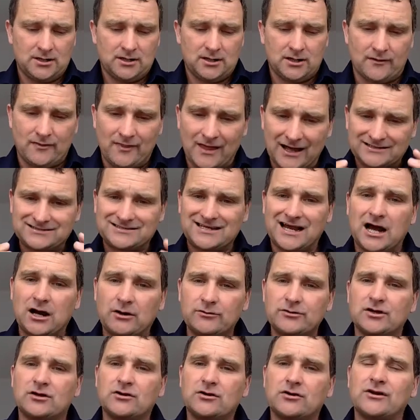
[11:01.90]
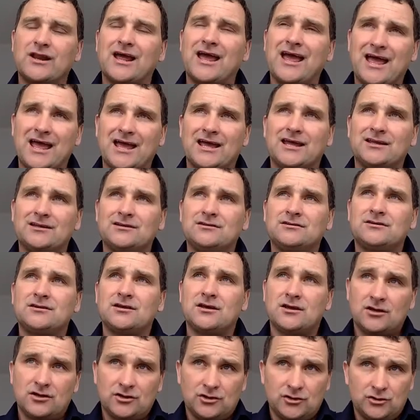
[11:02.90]
and that's how you're going to end
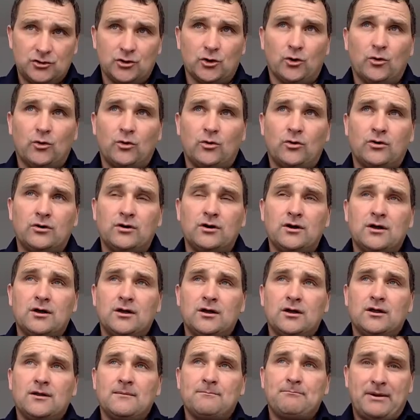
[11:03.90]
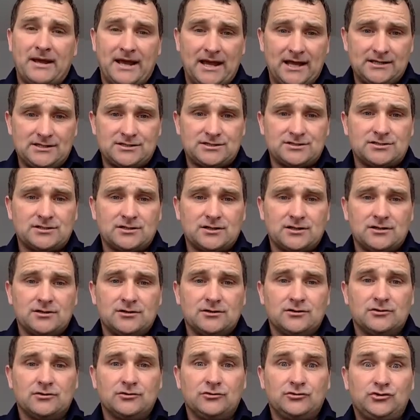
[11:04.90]
your pitch.
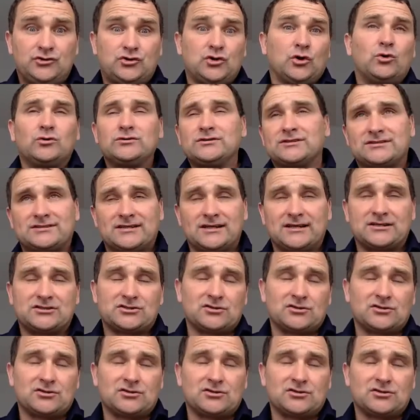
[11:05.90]
Don't say